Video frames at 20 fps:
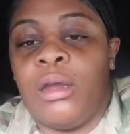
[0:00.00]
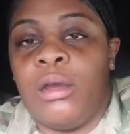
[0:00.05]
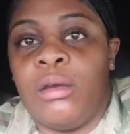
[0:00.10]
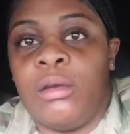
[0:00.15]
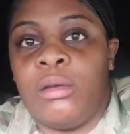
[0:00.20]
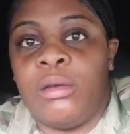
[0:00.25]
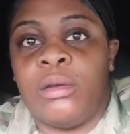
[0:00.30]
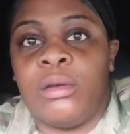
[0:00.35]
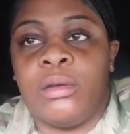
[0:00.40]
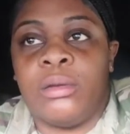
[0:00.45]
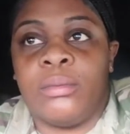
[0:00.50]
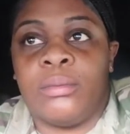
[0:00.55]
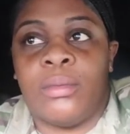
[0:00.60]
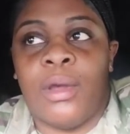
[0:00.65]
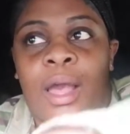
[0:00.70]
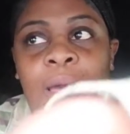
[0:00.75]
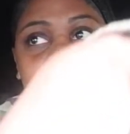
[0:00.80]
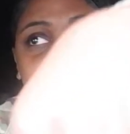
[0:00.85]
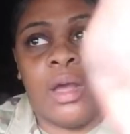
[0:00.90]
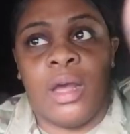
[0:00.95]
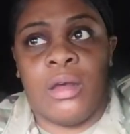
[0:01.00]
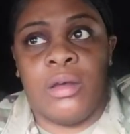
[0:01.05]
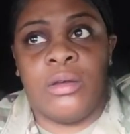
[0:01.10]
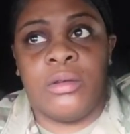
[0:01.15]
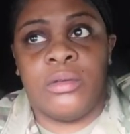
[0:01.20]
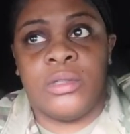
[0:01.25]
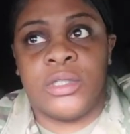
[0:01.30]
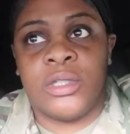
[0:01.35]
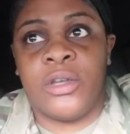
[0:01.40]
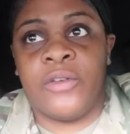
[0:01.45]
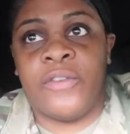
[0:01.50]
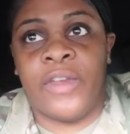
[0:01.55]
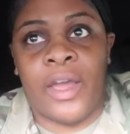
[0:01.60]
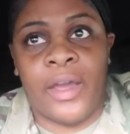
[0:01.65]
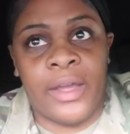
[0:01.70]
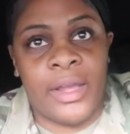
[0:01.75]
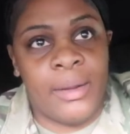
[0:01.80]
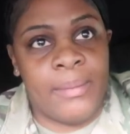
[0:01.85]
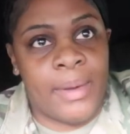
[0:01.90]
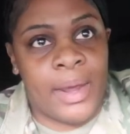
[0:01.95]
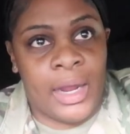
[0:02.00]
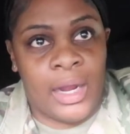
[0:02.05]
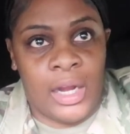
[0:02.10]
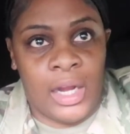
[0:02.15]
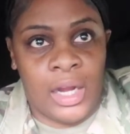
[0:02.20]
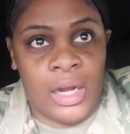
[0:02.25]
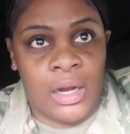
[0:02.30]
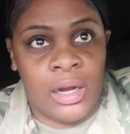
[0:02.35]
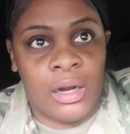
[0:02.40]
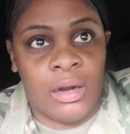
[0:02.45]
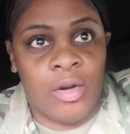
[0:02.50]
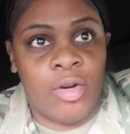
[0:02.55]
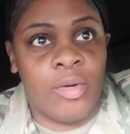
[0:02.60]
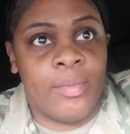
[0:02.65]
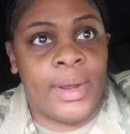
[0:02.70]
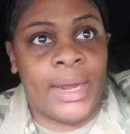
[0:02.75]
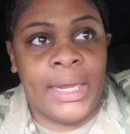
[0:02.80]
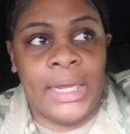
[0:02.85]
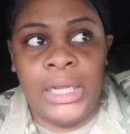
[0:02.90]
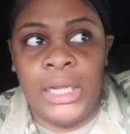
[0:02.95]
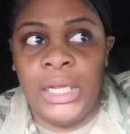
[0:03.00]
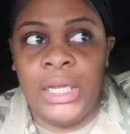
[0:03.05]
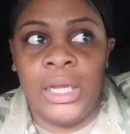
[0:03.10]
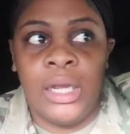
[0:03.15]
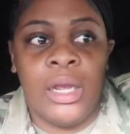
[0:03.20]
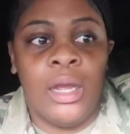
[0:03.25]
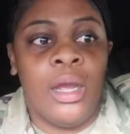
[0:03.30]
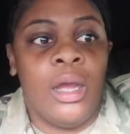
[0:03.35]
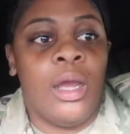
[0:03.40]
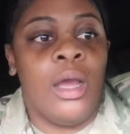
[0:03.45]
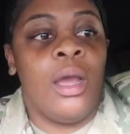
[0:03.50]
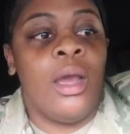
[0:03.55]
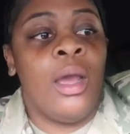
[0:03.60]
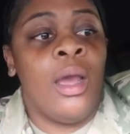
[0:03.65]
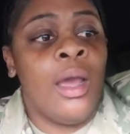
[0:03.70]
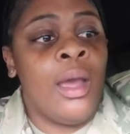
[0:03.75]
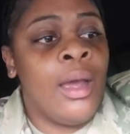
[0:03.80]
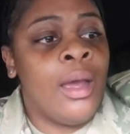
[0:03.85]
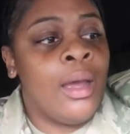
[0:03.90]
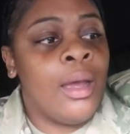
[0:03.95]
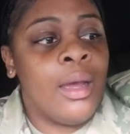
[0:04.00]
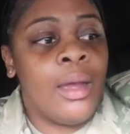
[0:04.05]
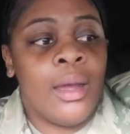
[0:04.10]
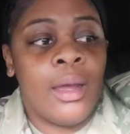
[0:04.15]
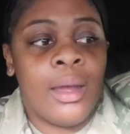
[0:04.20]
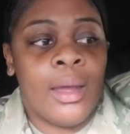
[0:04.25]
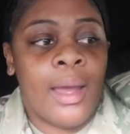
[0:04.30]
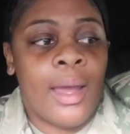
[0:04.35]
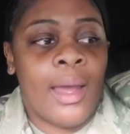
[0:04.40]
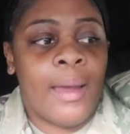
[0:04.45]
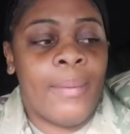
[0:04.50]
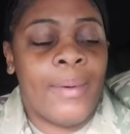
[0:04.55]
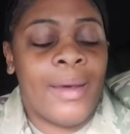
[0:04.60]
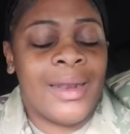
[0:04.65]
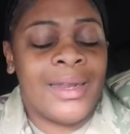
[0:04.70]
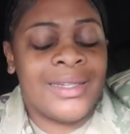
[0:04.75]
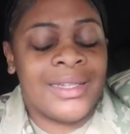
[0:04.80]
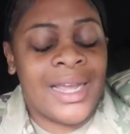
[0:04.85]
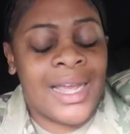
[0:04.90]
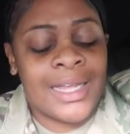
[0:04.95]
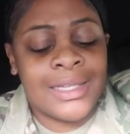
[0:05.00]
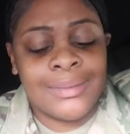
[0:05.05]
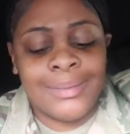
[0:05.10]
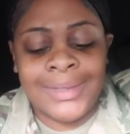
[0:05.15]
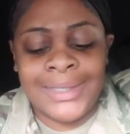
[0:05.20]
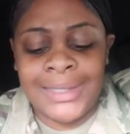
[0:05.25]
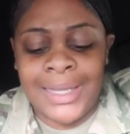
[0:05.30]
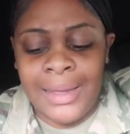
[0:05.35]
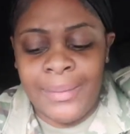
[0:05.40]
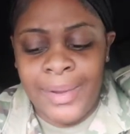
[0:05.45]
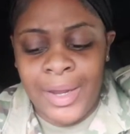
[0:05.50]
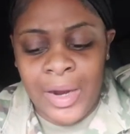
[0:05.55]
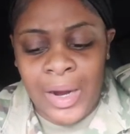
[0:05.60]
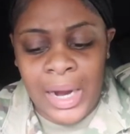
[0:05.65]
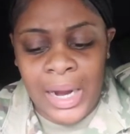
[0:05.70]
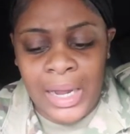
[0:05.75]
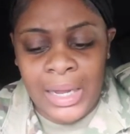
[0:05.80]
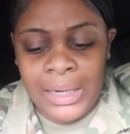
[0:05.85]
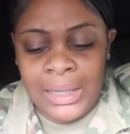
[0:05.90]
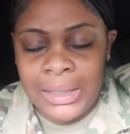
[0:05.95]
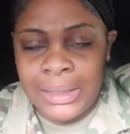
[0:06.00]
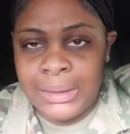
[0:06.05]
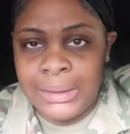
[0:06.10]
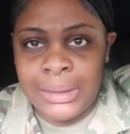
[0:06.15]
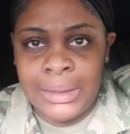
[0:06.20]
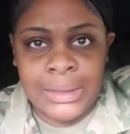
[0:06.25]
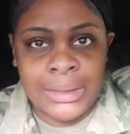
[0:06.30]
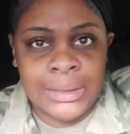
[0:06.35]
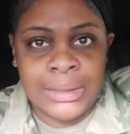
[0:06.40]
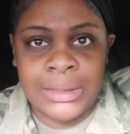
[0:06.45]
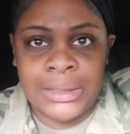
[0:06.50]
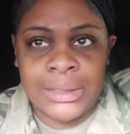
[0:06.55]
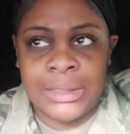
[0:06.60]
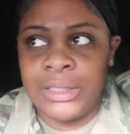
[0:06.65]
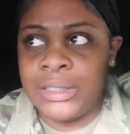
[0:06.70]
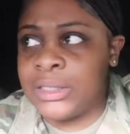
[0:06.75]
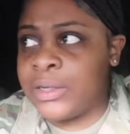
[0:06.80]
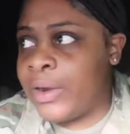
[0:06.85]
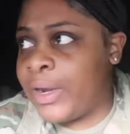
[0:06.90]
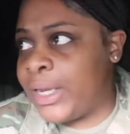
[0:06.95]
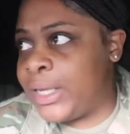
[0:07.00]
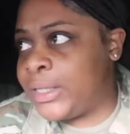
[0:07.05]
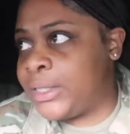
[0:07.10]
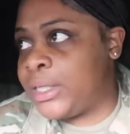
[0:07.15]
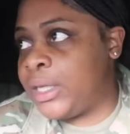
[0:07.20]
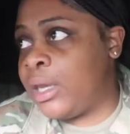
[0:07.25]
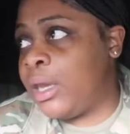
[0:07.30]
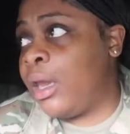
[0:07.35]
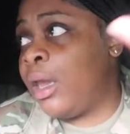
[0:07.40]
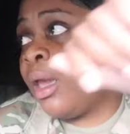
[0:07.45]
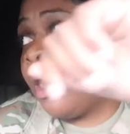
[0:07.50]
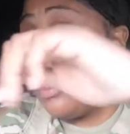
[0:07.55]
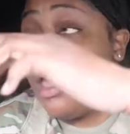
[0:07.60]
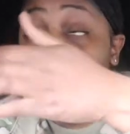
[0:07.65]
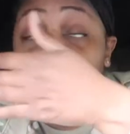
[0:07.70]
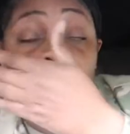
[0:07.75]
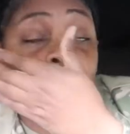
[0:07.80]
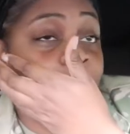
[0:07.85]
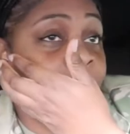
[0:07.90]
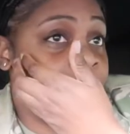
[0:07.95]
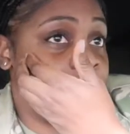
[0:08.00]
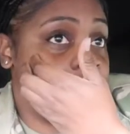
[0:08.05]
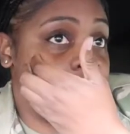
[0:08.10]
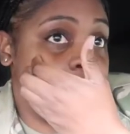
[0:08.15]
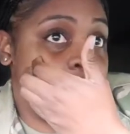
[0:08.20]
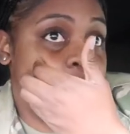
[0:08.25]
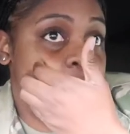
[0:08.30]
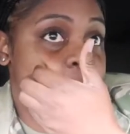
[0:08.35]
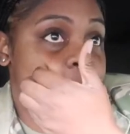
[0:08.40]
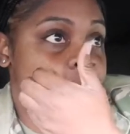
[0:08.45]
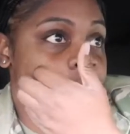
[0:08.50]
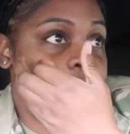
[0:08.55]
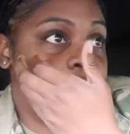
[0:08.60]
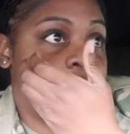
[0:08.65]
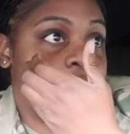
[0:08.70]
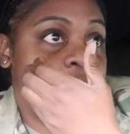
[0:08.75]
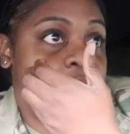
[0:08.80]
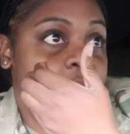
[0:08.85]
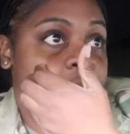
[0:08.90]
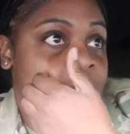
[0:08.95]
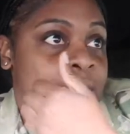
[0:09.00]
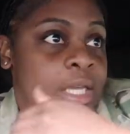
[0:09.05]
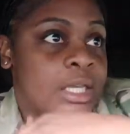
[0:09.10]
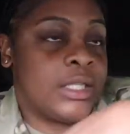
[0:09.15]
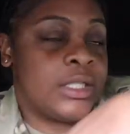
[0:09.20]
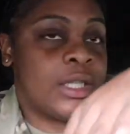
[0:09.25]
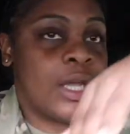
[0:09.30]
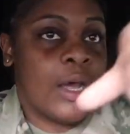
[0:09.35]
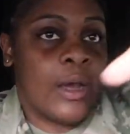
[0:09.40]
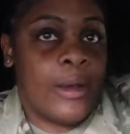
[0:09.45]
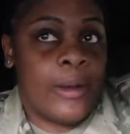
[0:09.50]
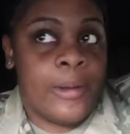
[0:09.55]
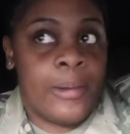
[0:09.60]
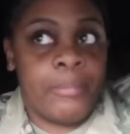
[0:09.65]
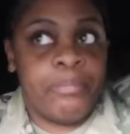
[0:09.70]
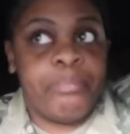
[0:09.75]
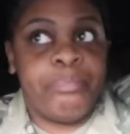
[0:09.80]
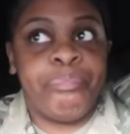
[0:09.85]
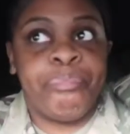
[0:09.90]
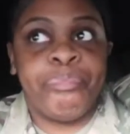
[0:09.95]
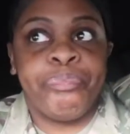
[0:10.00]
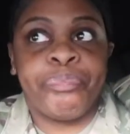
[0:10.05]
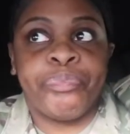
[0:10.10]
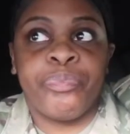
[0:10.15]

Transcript: um i'm cold so if y'all hear my air or my heat i apologize my stomach growling this is crazy but good morning yes um